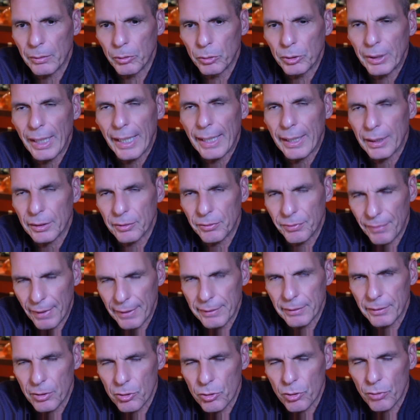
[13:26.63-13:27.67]
to take
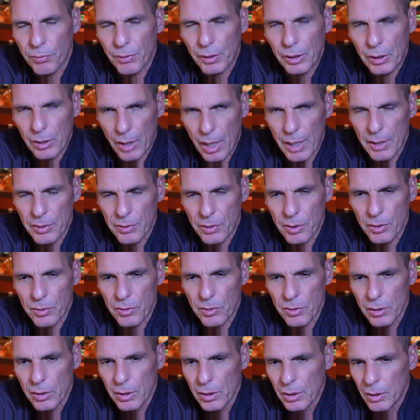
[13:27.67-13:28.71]
advantage of a
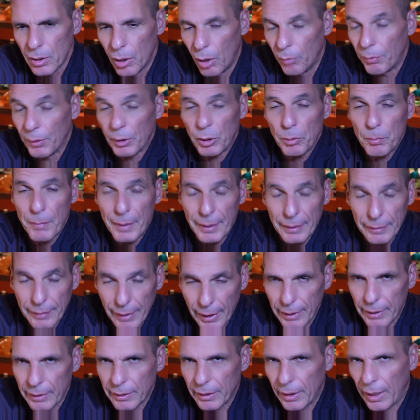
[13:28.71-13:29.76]
crisis, of a
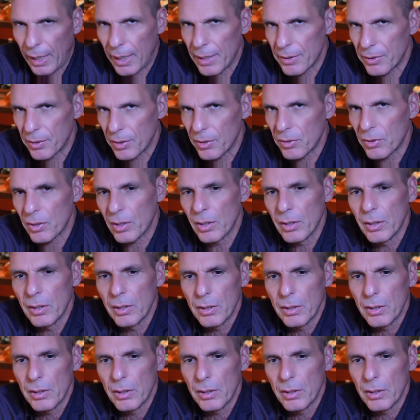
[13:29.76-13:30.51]
humanitarian crisis,